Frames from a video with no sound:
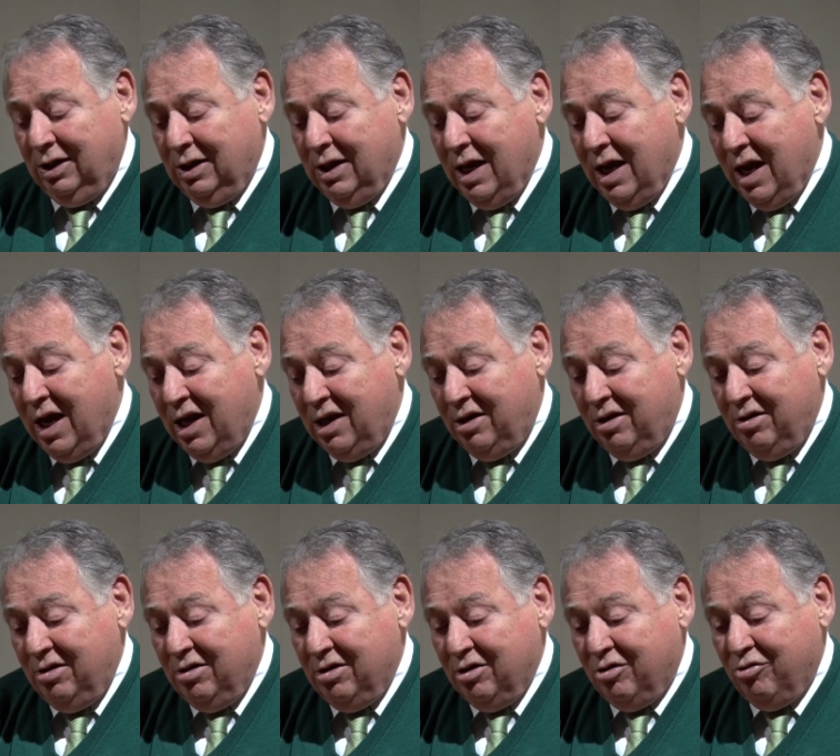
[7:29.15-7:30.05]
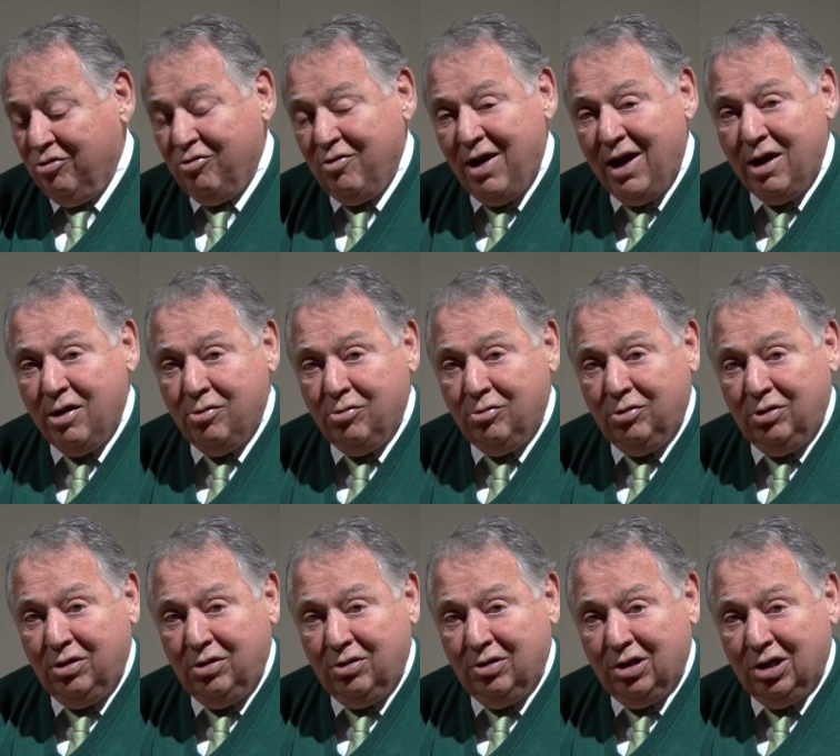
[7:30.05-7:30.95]
that the
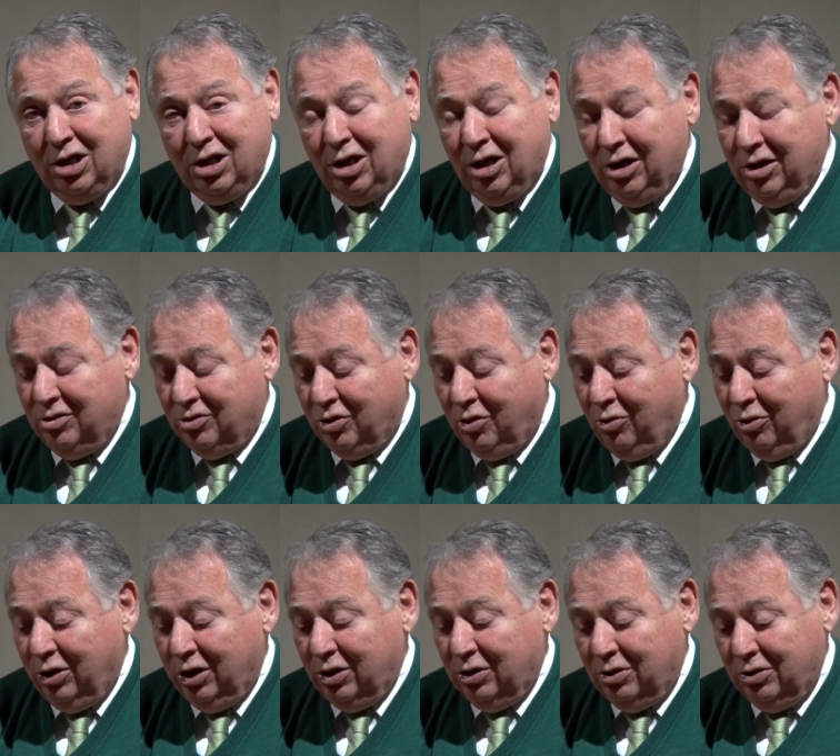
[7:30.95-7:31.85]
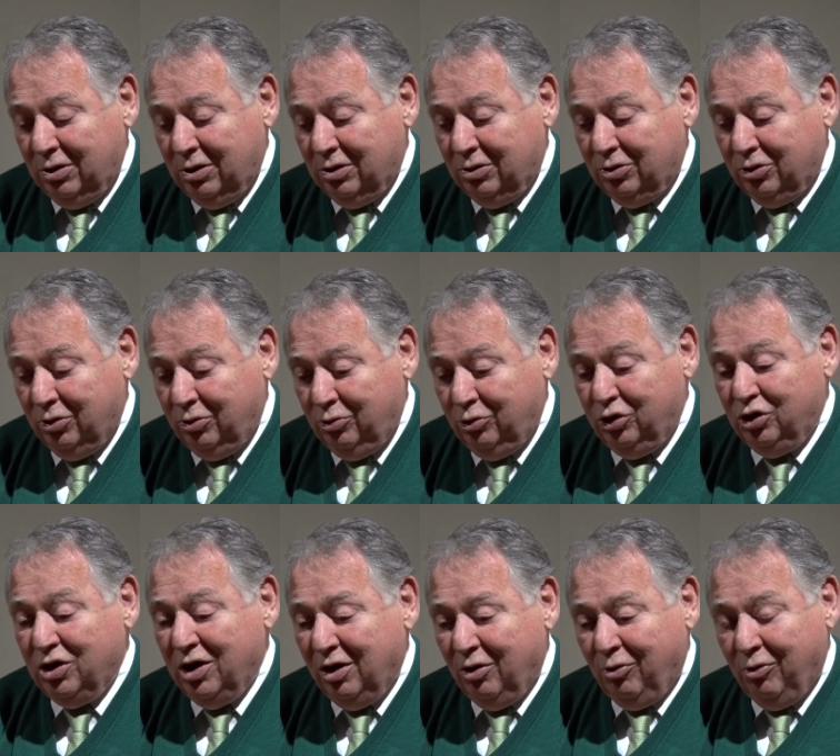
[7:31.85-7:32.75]
crowd is going to
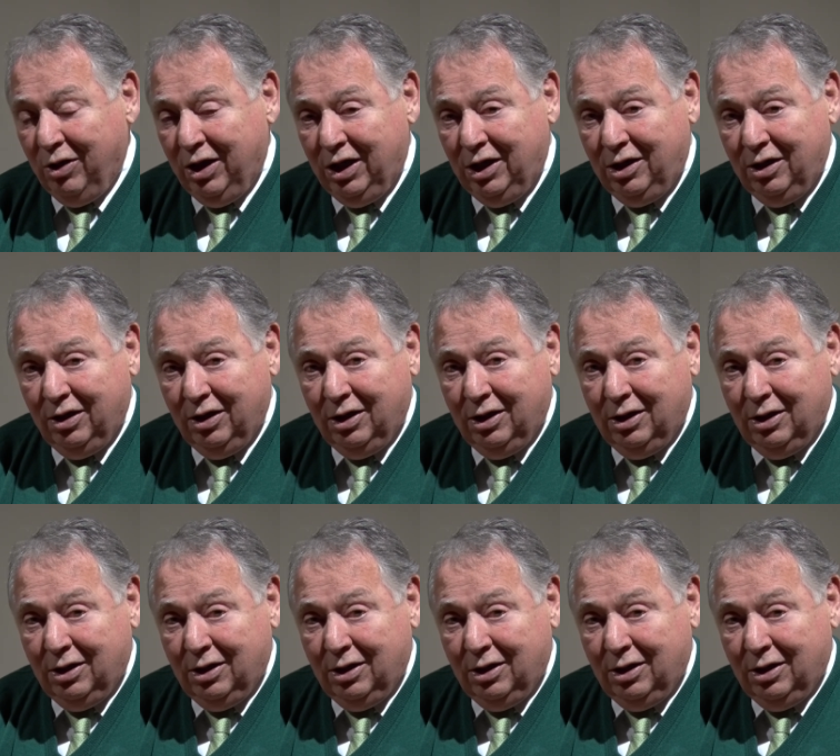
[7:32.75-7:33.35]
generate